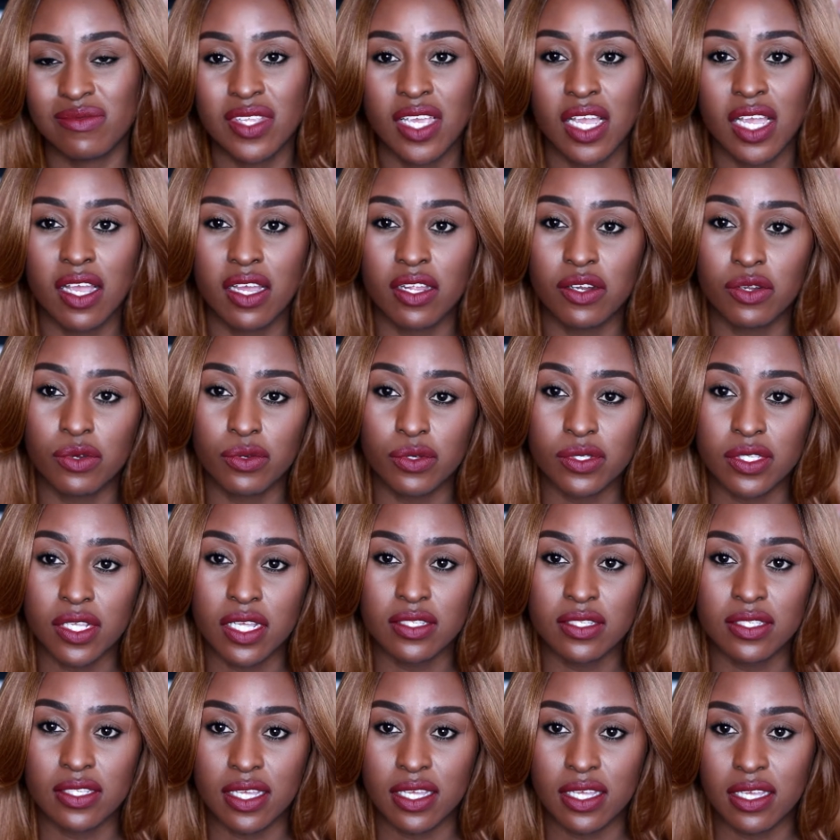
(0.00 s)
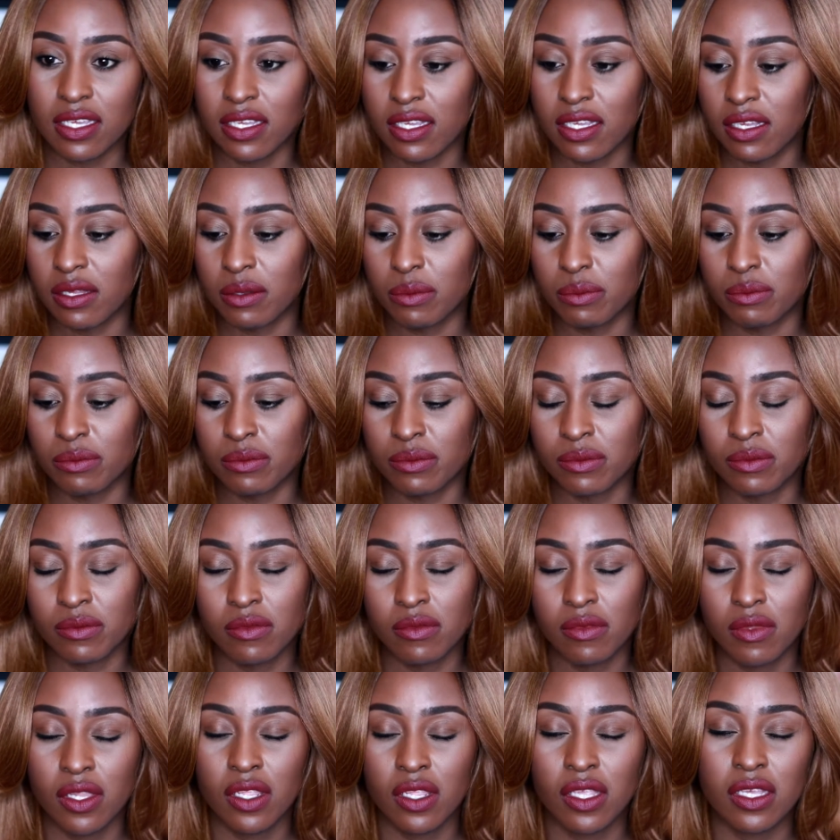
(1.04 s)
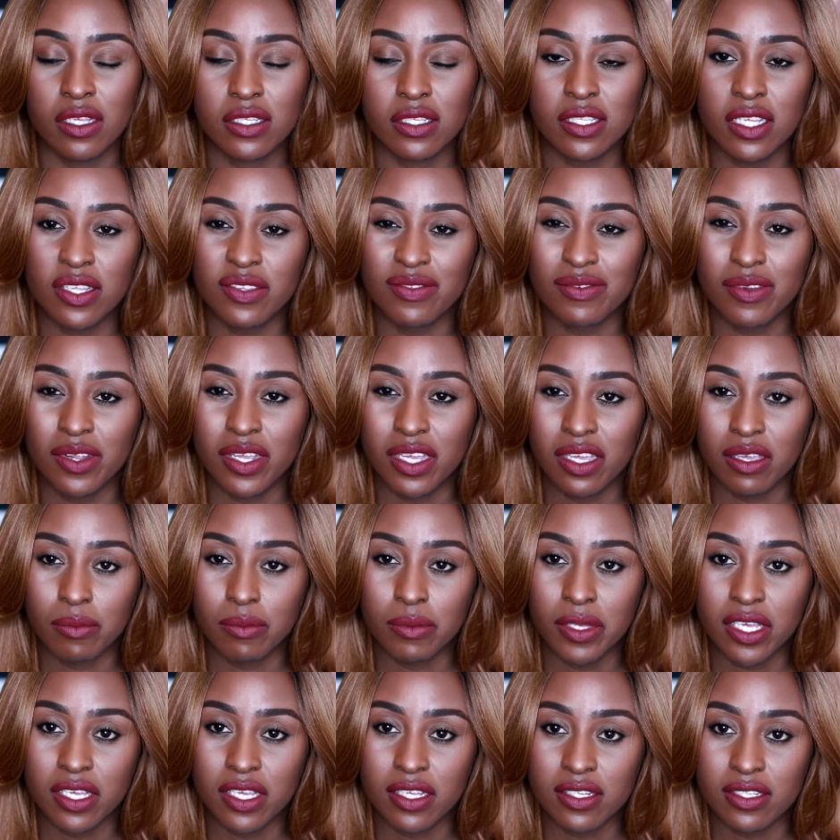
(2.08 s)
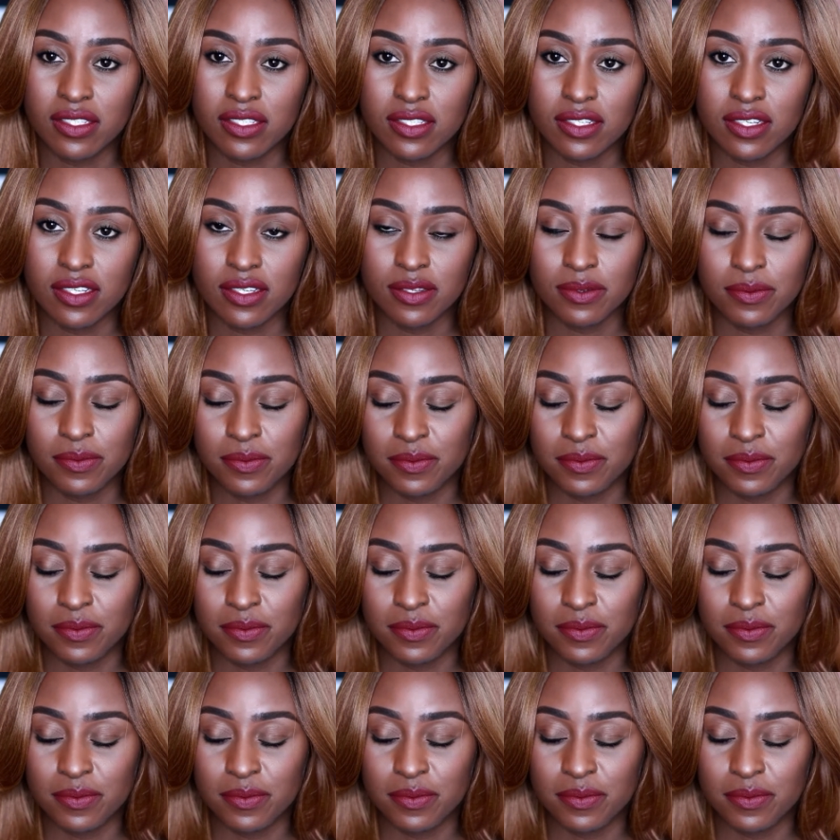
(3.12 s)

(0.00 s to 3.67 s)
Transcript: I know it sounds like, um, sounds very gimmicky, doesn't it?